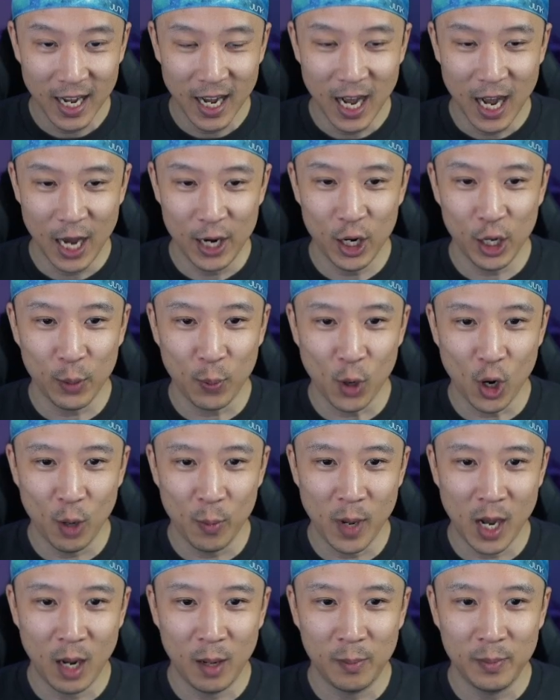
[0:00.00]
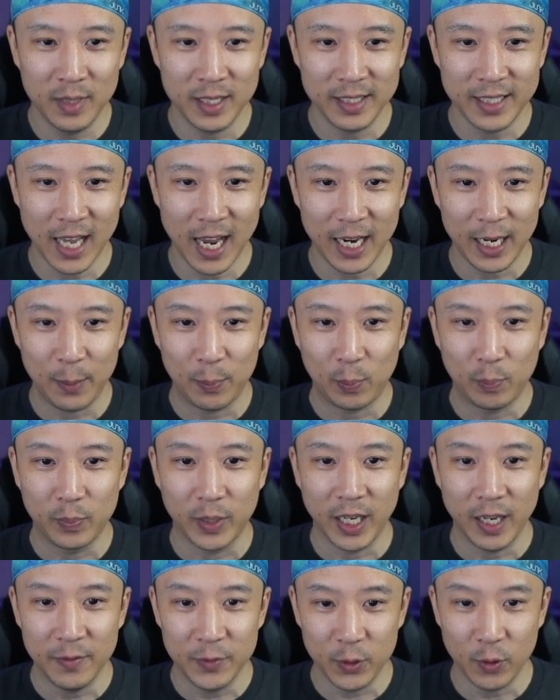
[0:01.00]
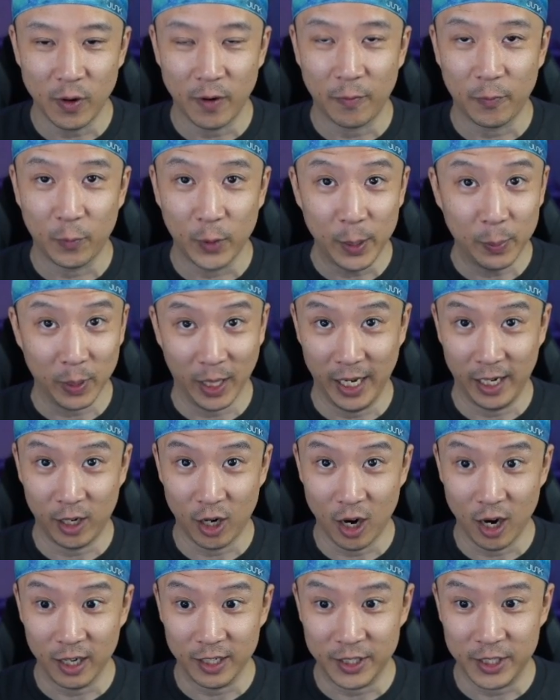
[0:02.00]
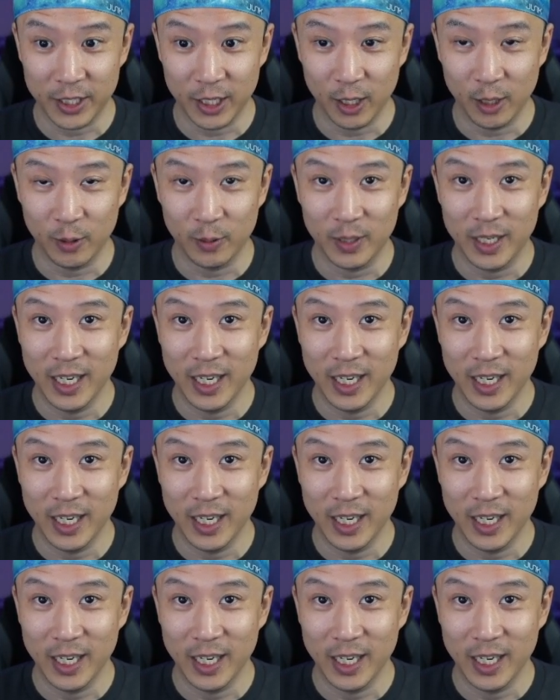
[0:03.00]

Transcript: Another pro about him is that he gives you a free play card. So